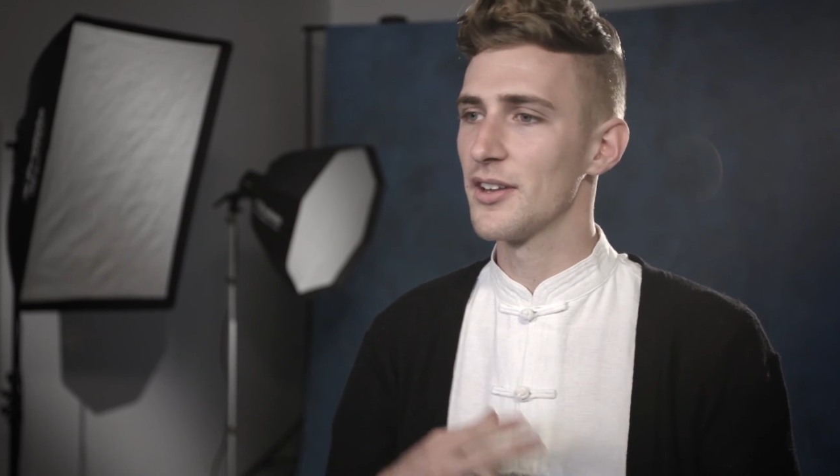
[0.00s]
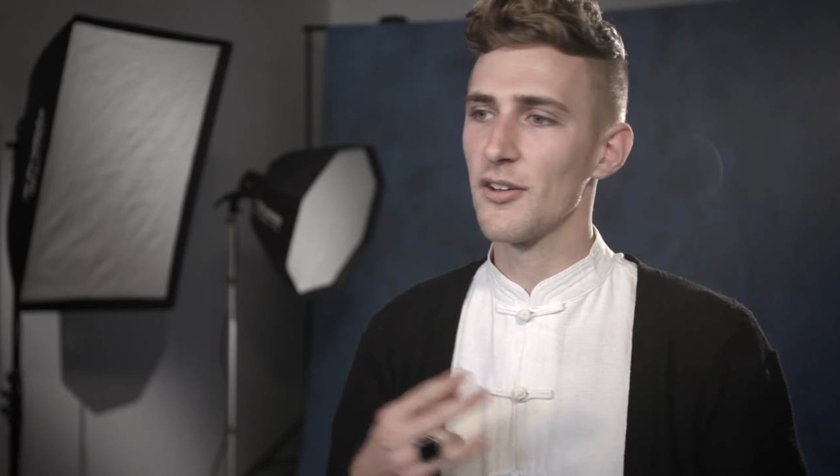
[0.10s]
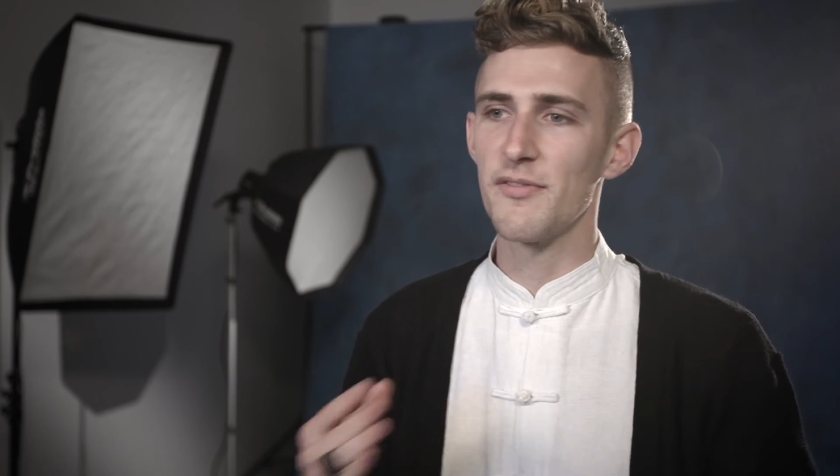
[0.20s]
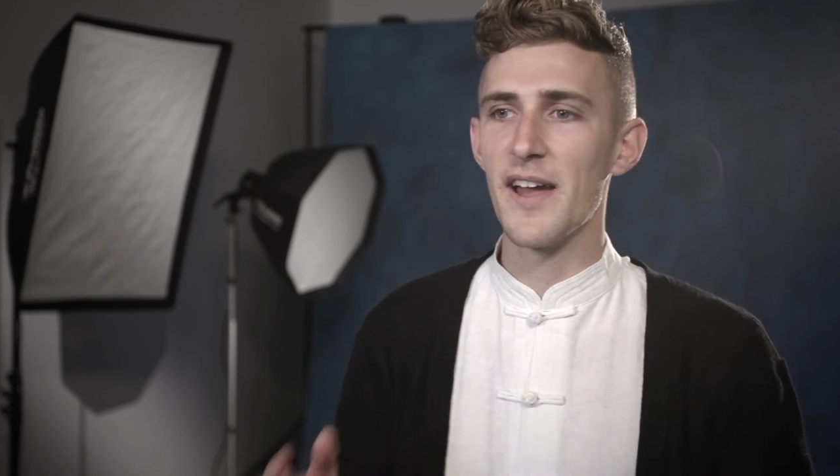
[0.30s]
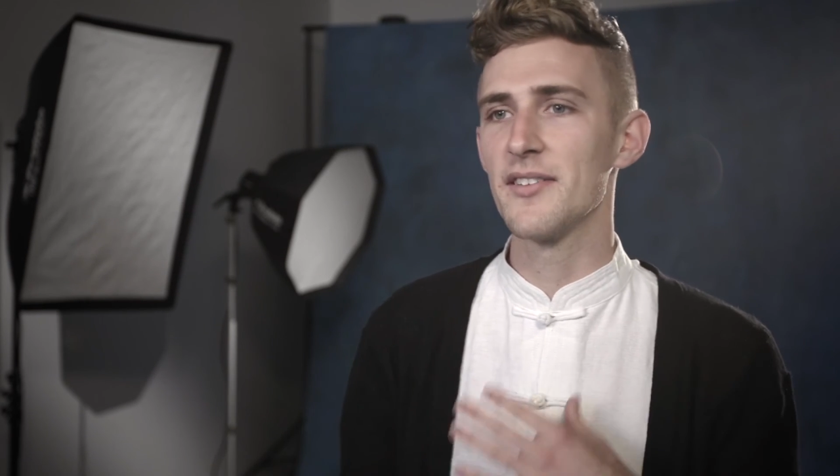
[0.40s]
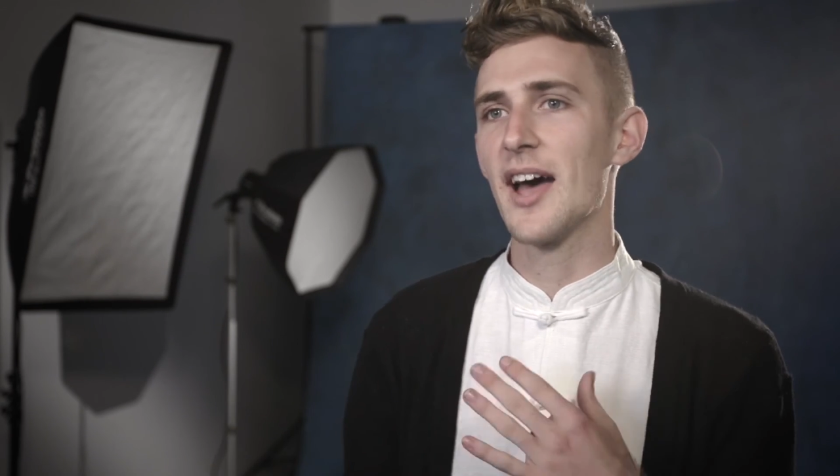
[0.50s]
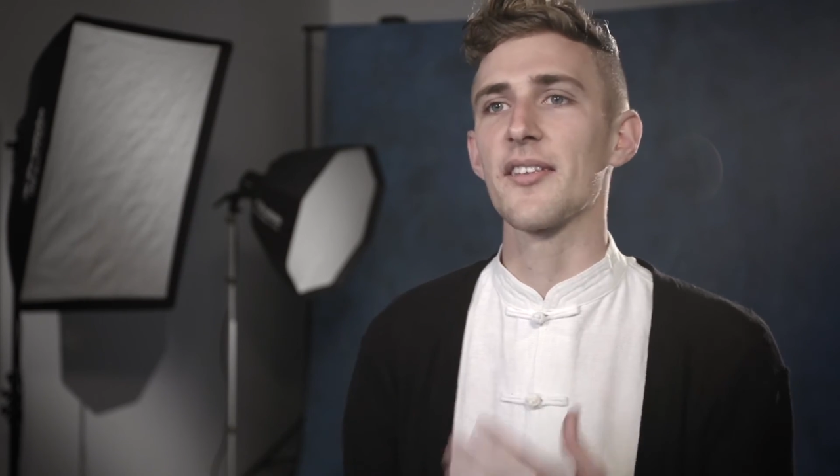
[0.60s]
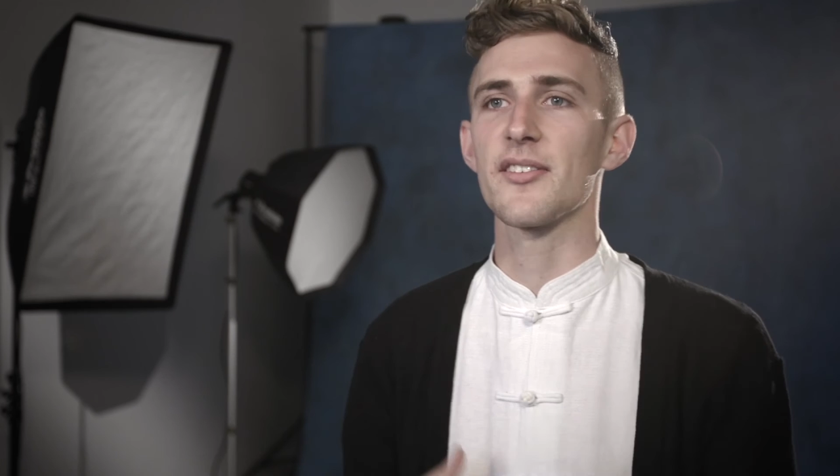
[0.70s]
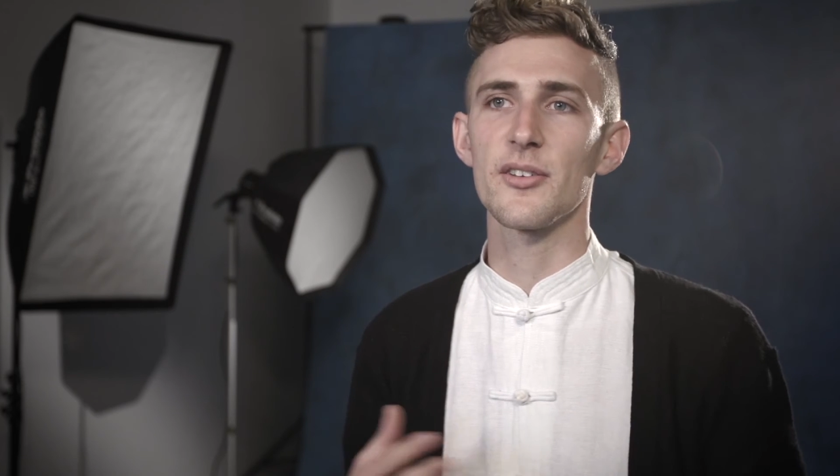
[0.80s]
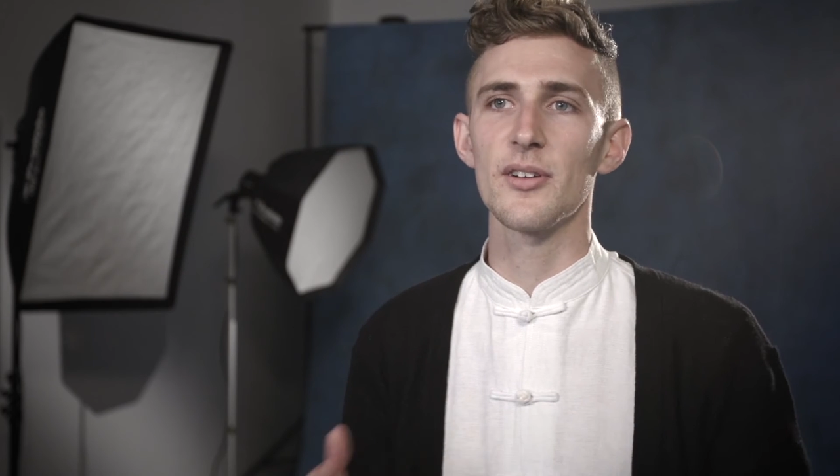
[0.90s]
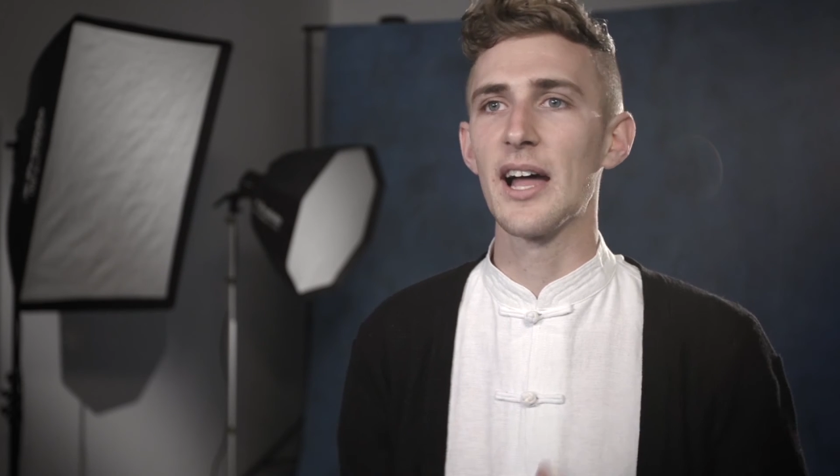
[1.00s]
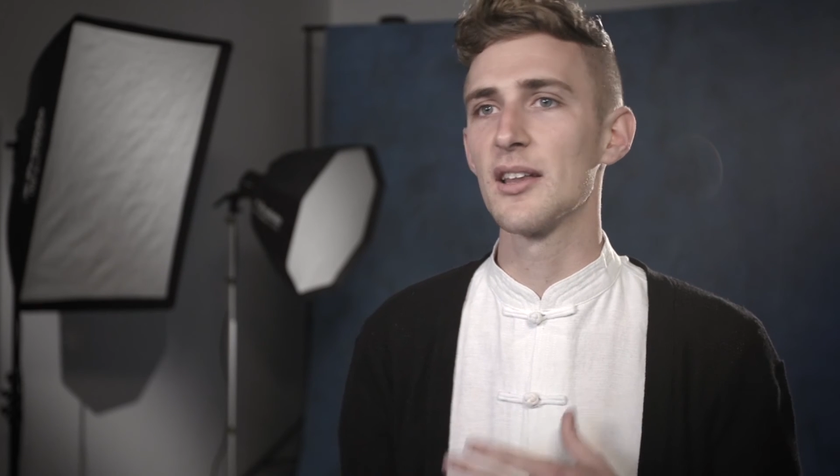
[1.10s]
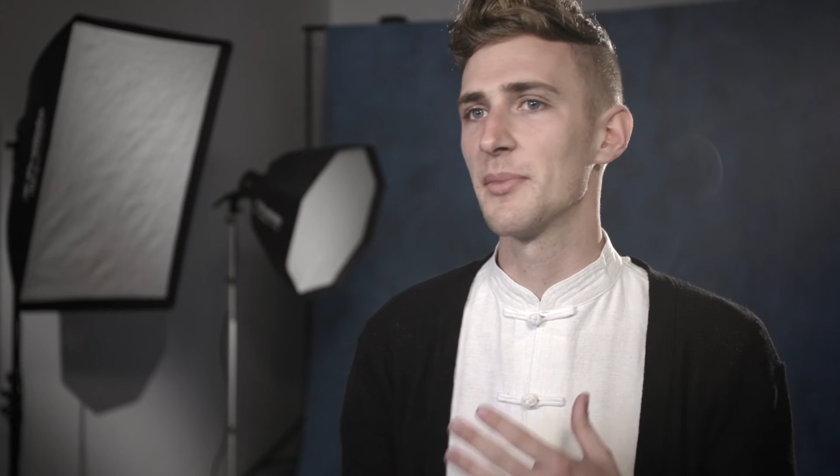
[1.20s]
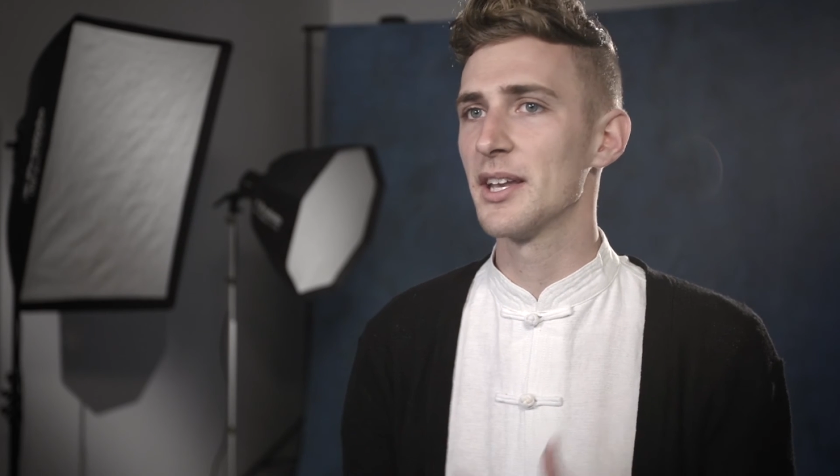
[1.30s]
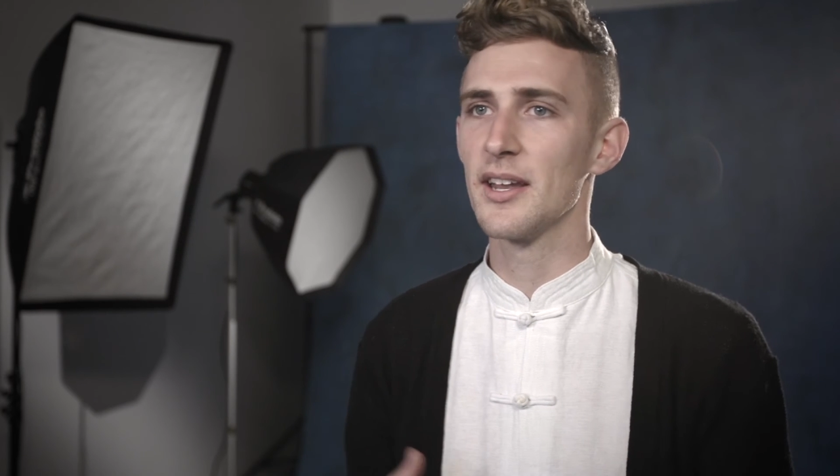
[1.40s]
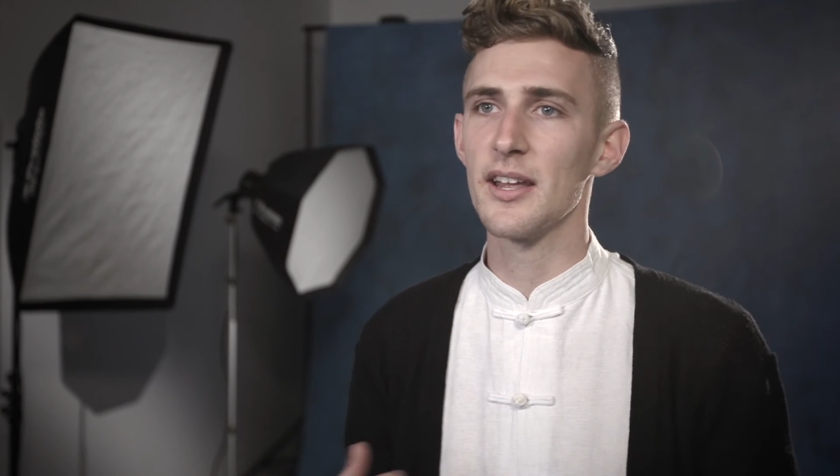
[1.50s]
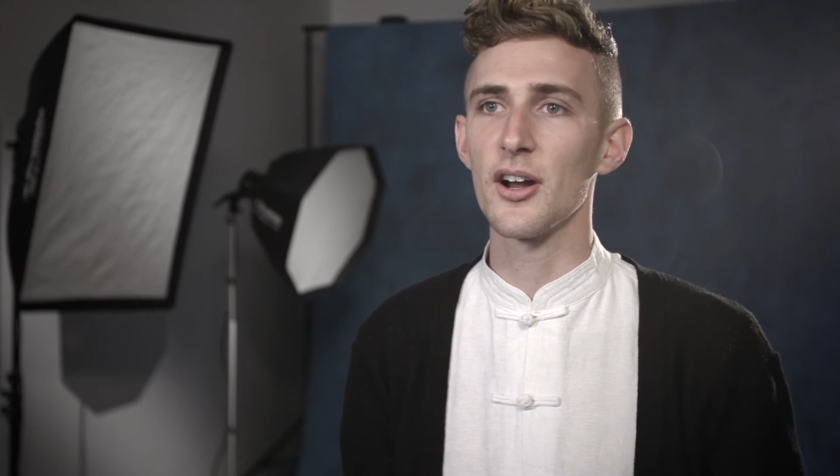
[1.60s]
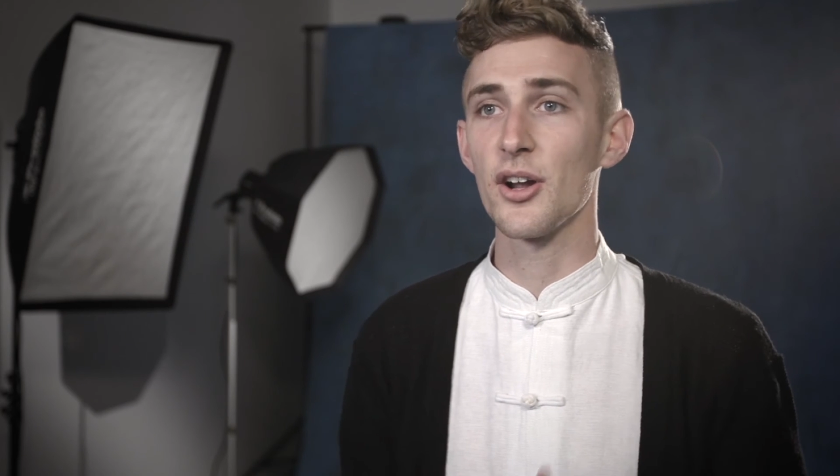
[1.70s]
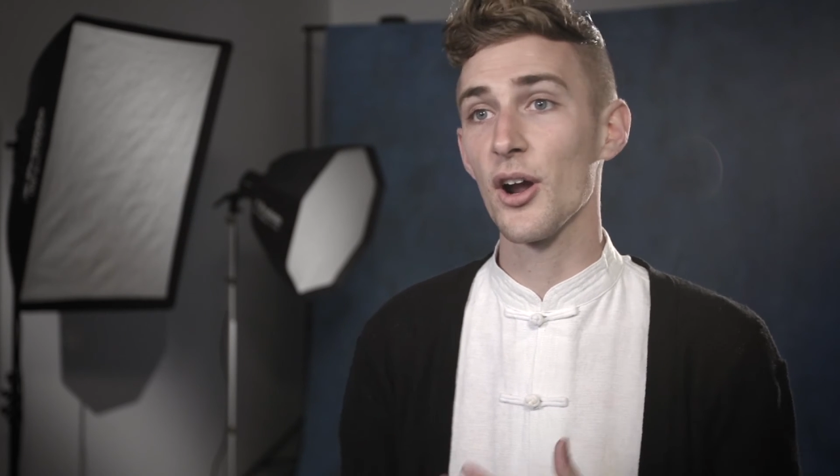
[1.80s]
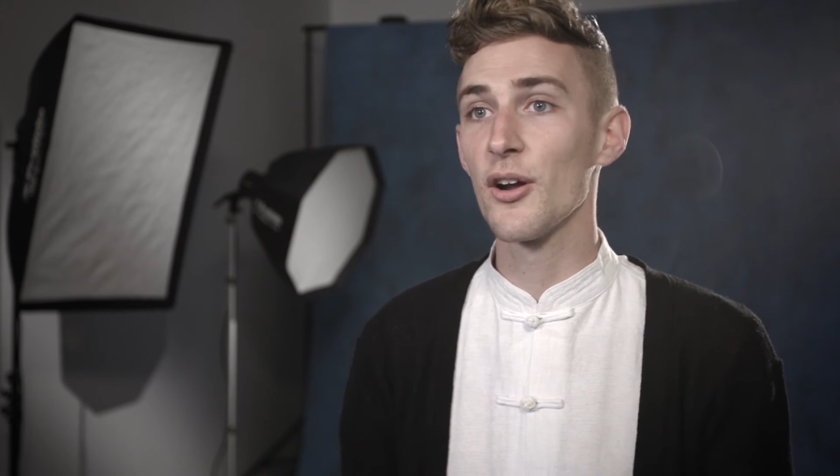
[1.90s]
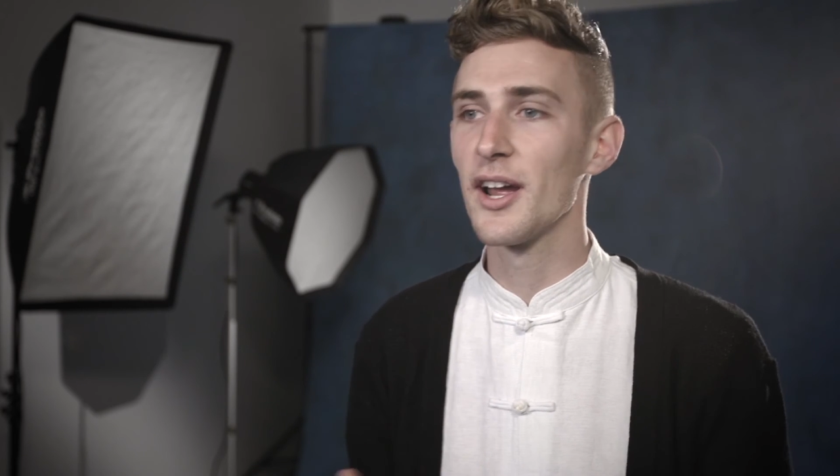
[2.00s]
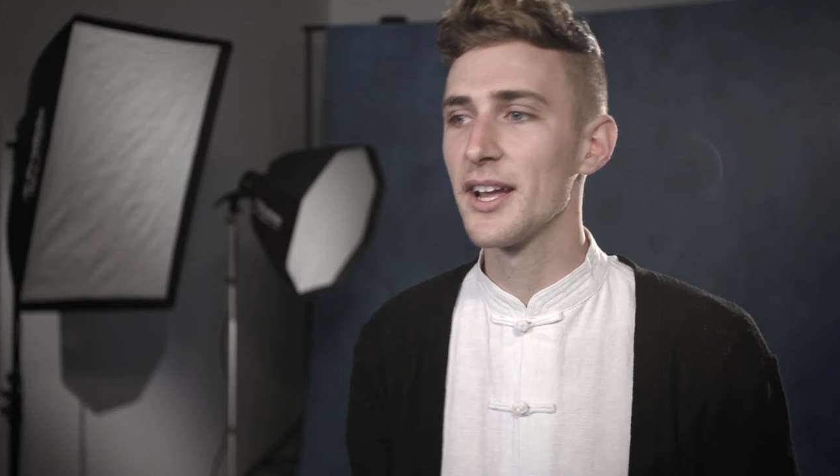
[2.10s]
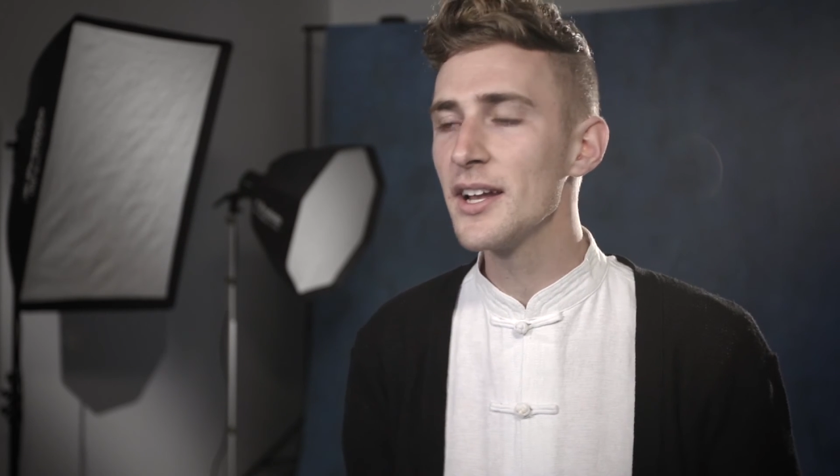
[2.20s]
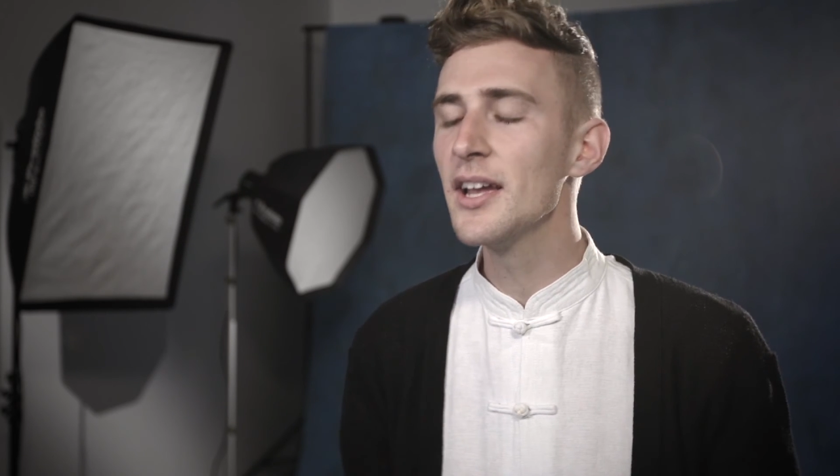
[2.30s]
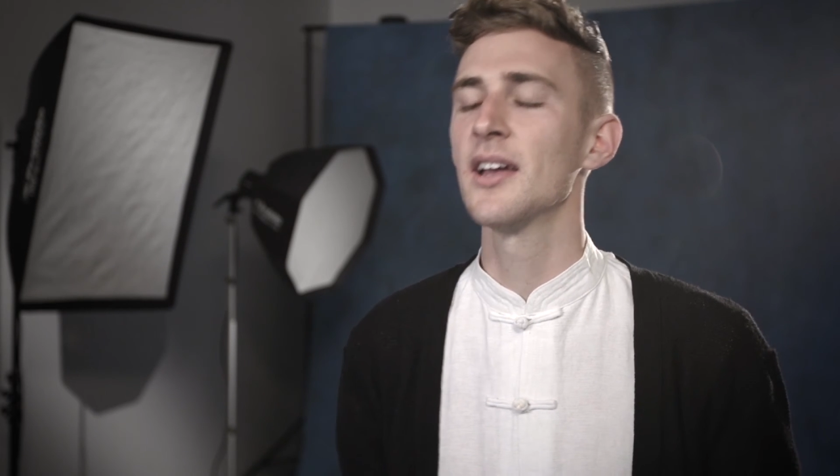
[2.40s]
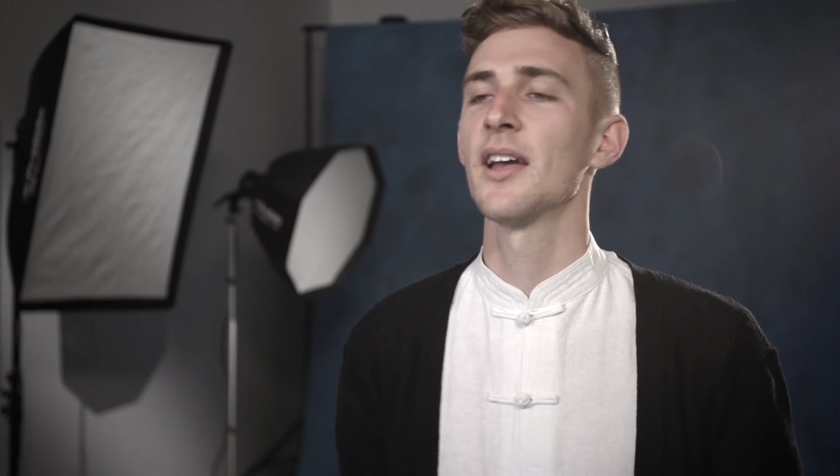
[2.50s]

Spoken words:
fantastical element occurring.